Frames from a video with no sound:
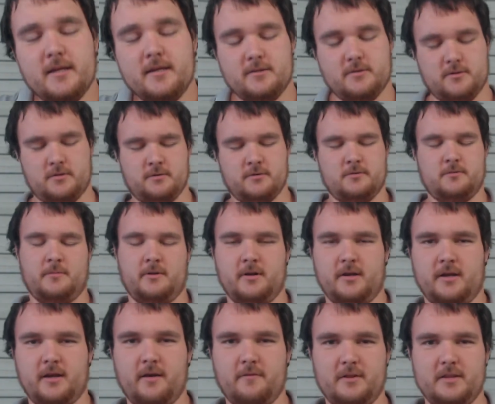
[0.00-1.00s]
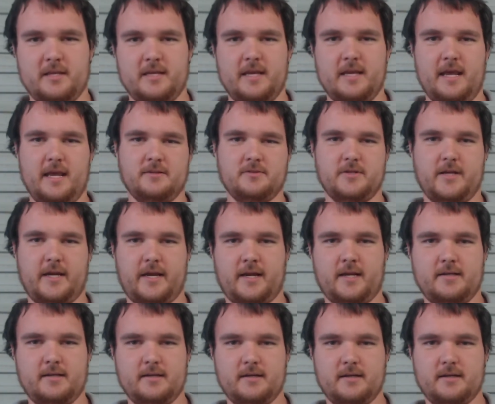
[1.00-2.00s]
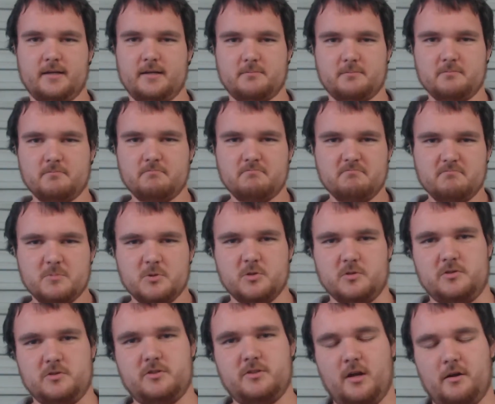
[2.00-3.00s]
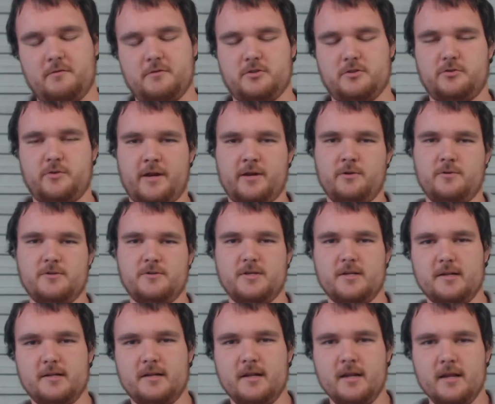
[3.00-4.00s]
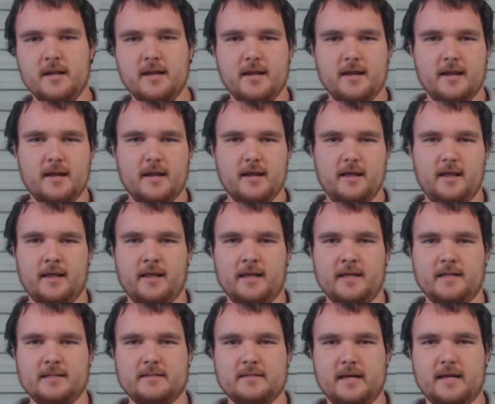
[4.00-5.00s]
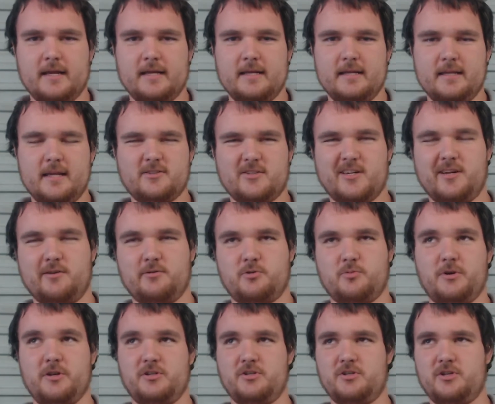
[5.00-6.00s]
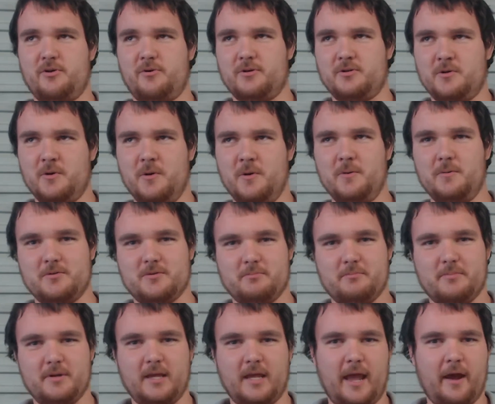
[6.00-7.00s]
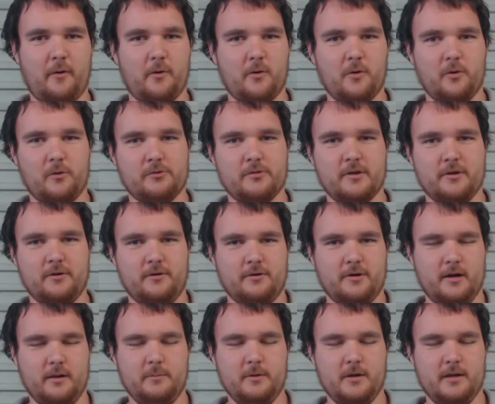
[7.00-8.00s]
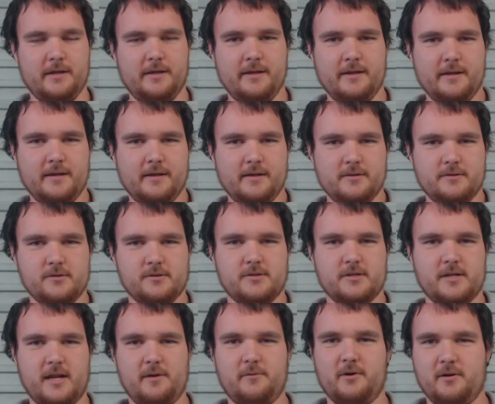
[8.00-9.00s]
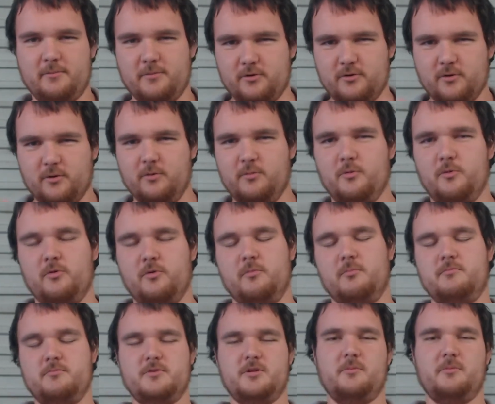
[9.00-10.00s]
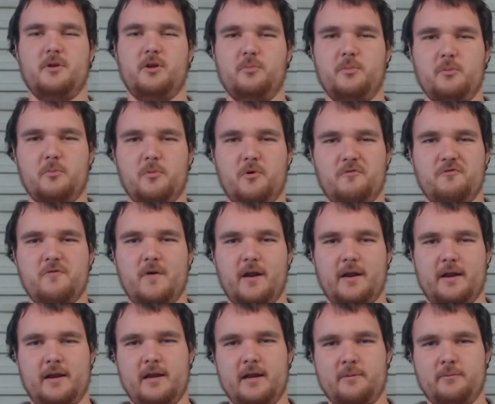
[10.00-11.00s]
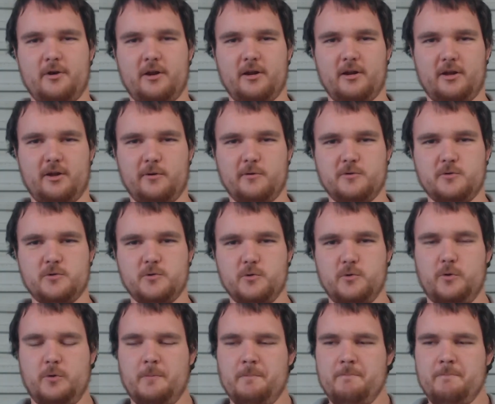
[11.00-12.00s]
so I'm going to cover the ANZAC sort of stuff, Australia, New Zealand. And yesterday was pretty serious. It was a big hour-long thing on Gallipoli. So today we're going to do something a little bit more fun, and we're going to go to